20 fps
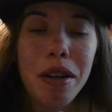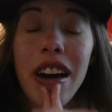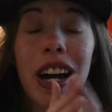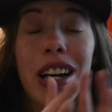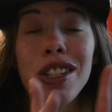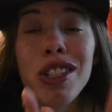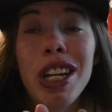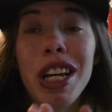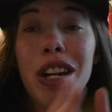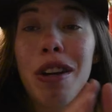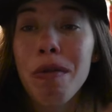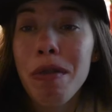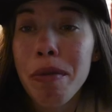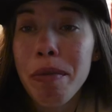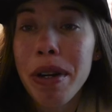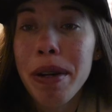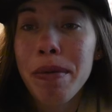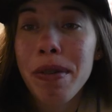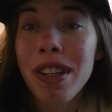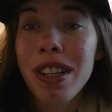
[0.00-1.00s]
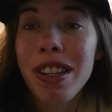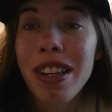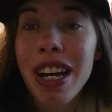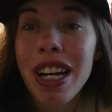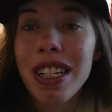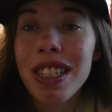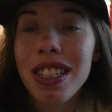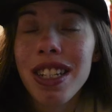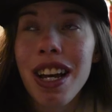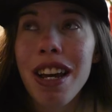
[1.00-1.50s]
Actually, I don't remember the
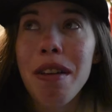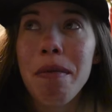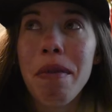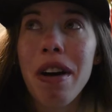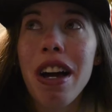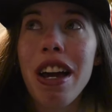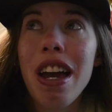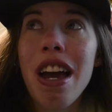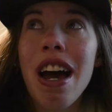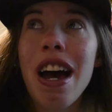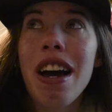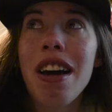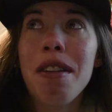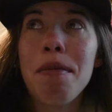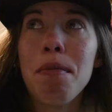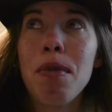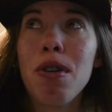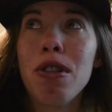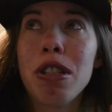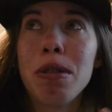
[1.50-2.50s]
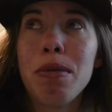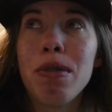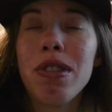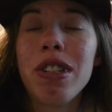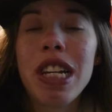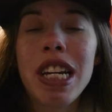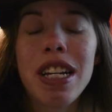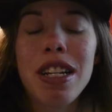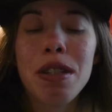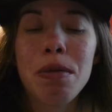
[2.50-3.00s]
last time I had multiple
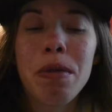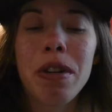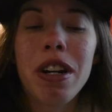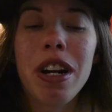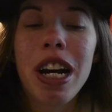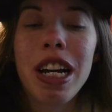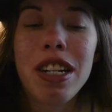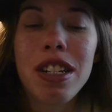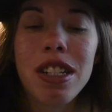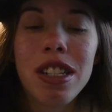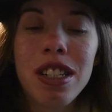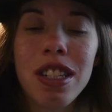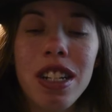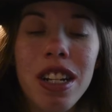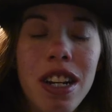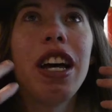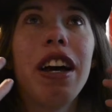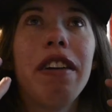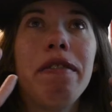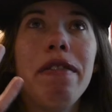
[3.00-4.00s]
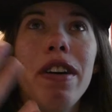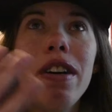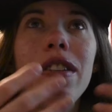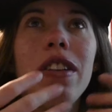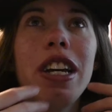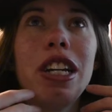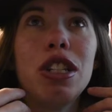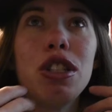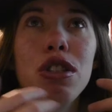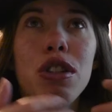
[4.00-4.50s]
days where I just have felt
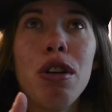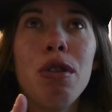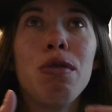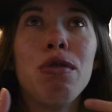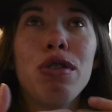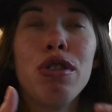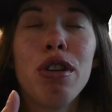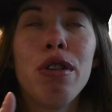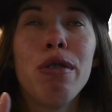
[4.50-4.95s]
like so